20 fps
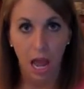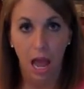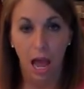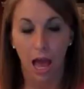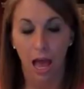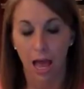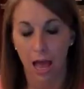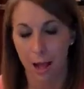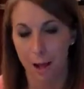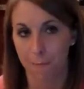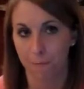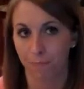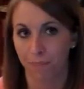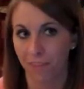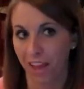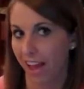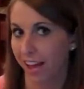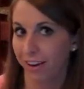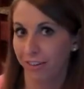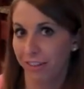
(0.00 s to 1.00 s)

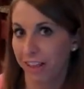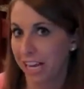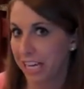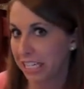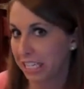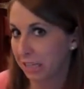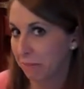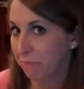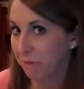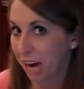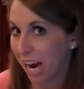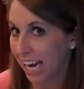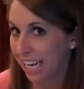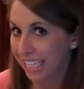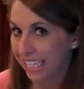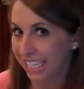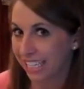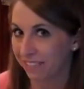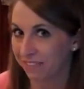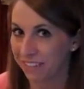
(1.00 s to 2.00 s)
I don't like
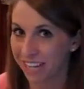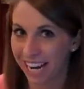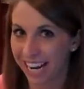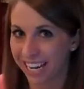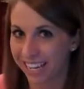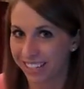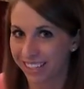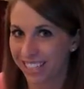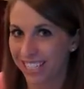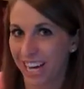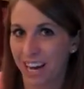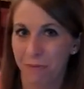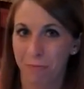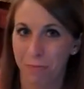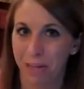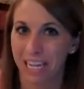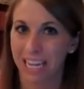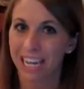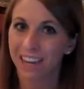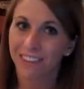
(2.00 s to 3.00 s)
surprises when I go
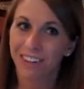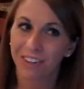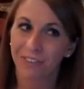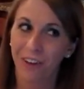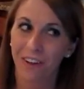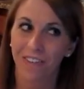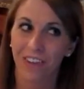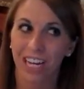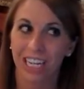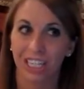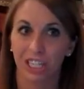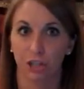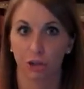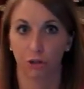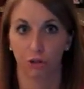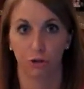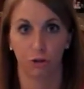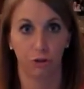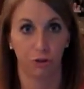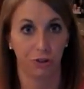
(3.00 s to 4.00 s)
shopping. Even if I find a
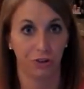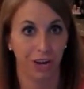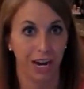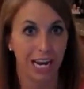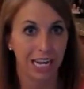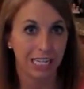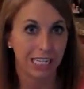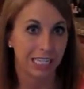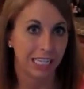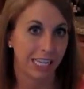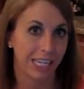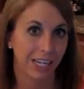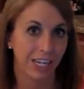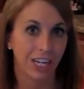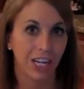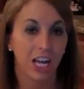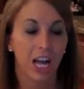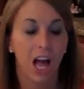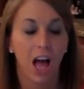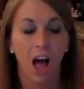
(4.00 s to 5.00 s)
great
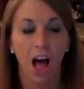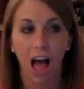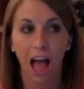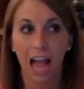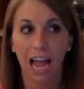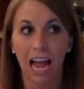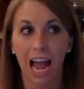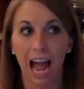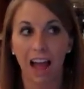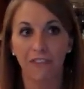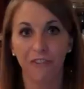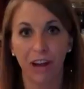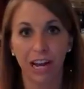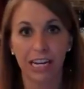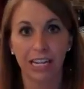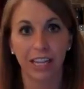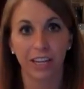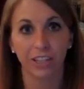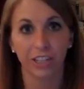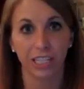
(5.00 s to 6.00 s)
deal, I
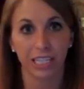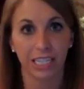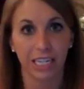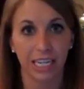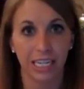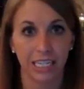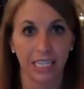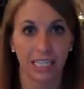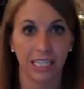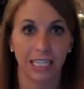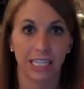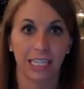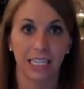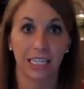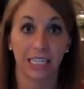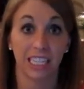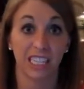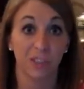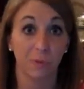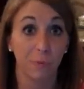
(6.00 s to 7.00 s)
find there's a tendency
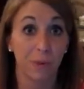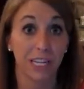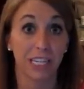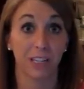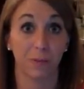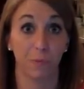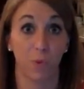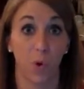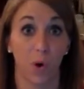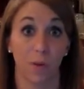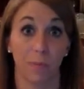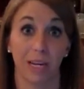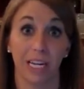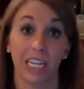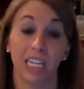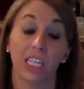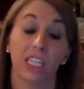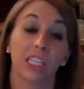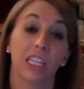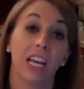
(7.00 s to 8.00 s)
to spend more
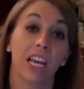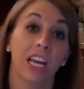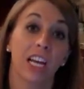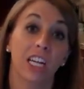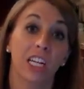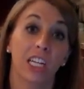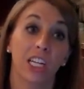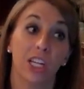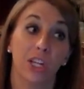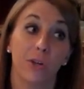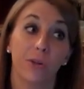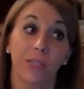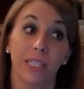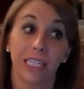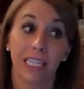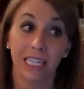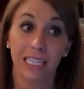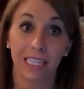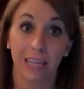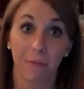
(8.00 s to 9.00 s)
because you
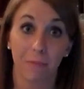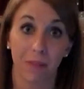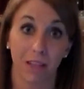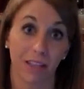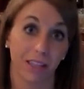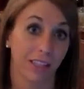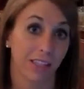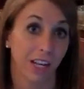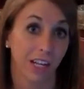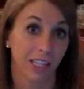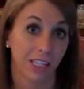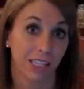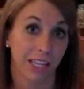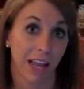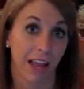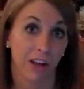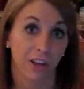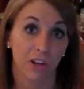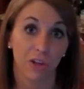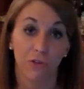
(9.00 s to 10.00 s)
see something that's on
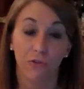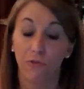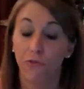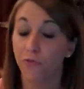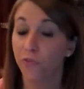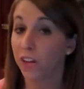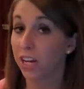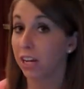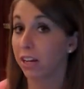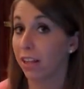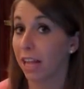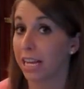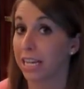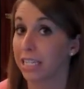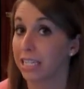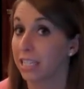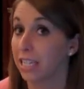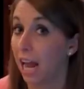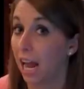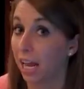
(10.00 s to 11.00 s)
sale, you feel like
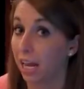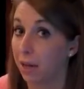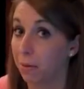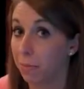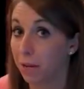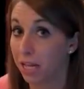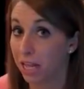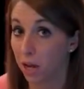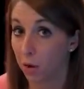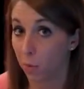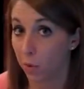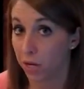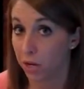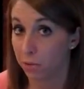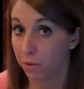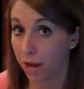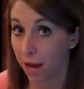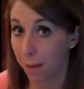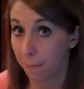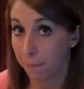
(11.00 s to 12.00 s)
it's not going to be there when you
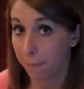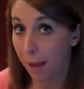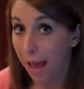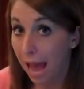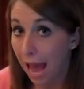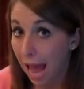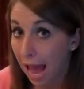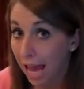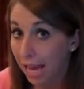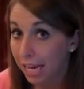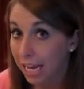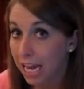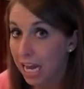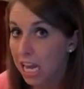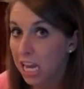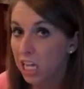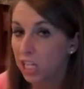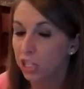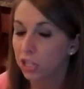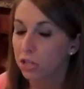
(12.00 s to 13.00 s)
come back,
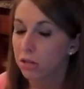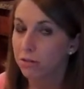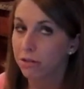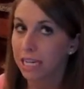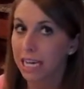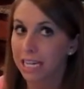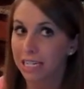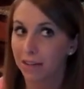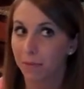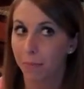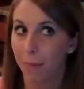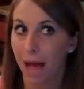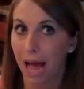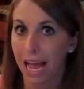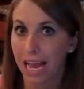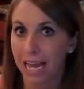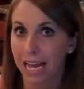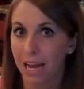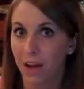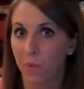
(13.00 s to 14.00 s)
so you tend to
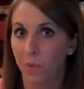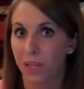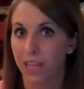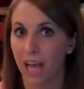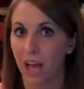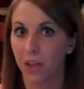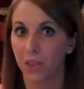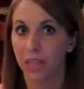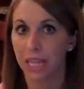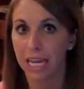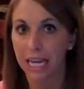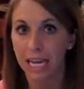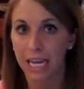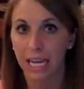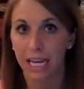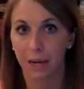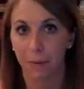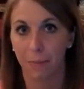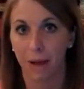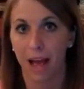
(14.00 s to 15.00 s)
buy it without
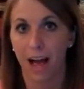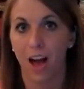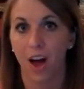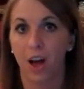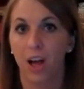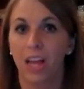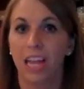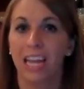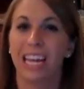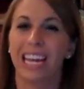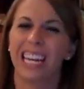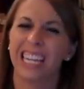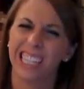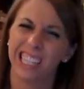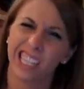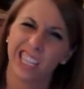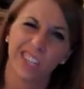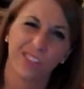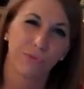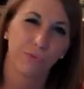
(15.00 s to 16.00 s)
thinking about, is
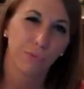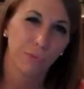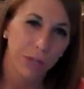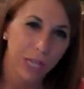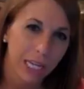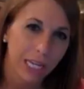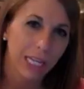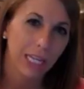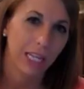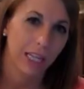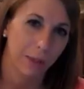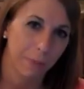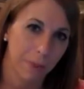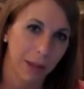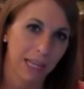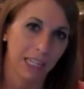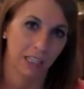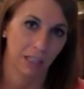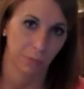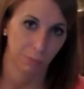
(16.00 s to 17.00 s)
this really the
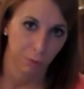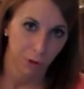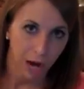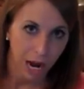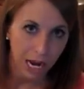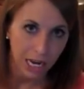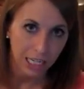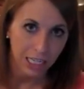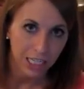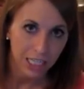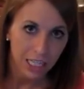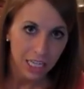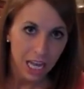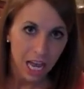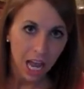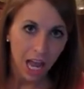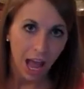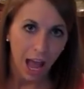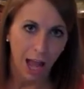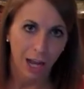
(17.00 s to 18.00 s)
best price?
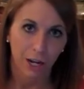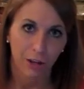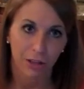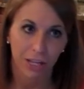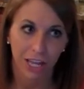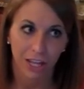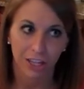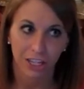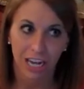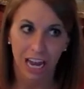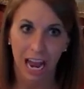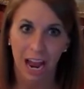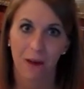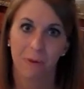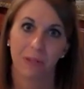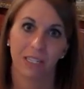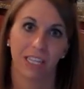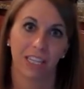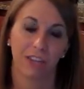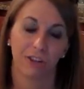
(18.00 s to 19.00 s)
I know the other day I
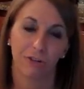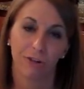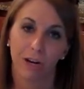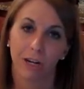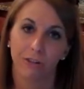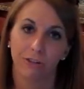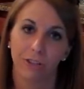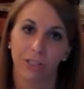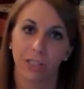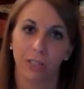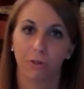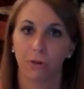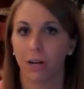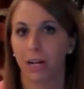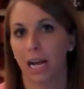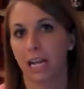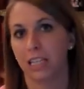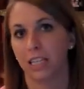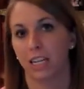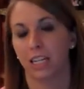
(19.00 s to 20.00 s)
was at the grocery store and
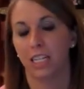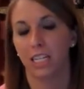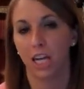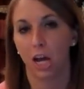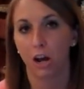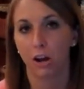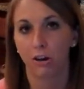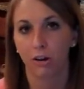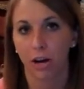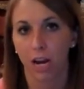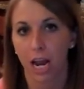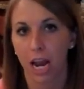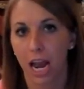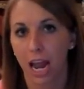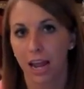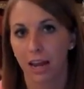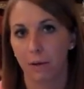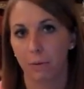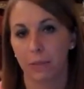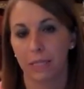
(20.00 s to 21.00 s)
I saw deodorant
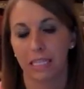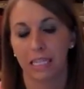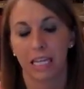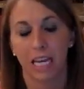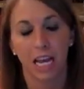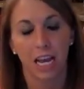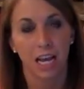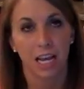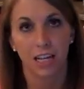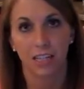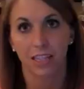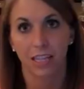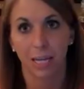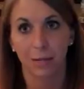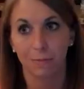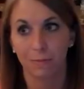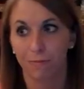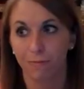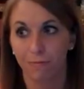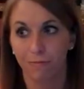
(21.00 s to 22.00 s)
and it was
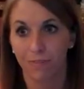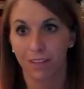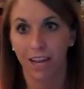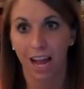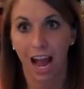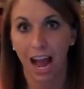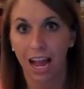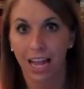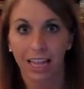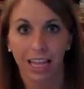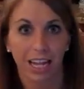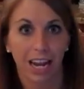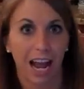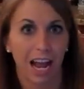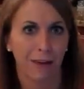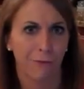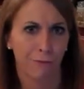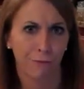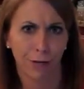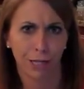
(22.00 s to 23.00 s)
some kind that
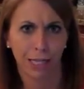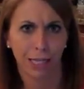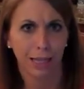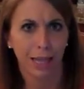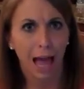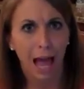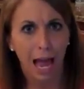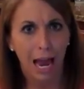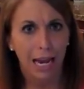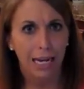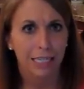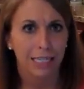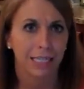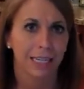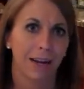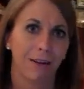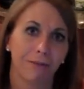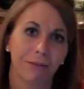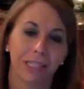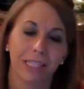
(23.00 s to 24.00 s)
I really liked and
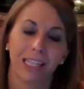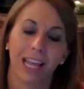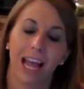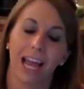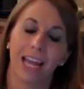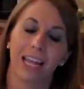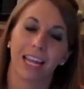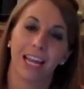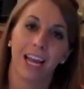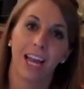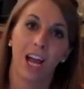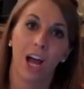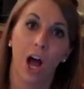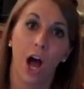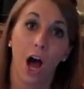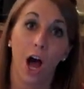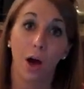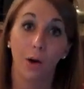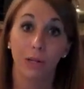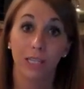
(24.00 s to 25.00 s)
I was like,
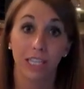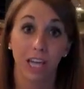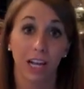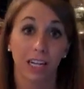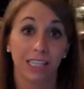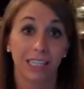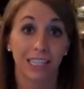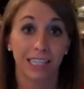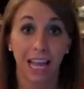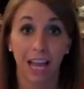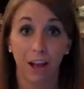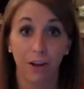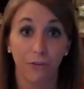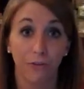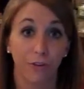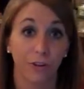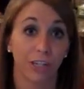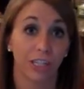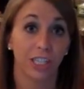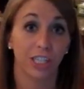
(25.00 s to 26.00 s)
oh, it's on sale for $1.